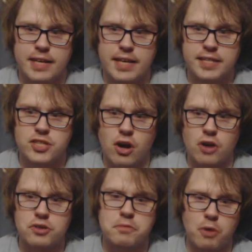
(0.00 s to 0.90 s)
It's
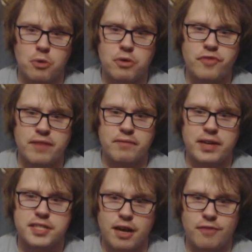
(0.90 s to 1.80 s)
hard to motivate
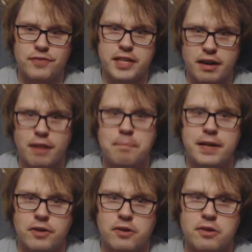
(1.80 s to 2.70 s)
myself to get up
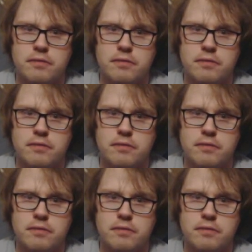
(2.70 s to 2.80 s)
here.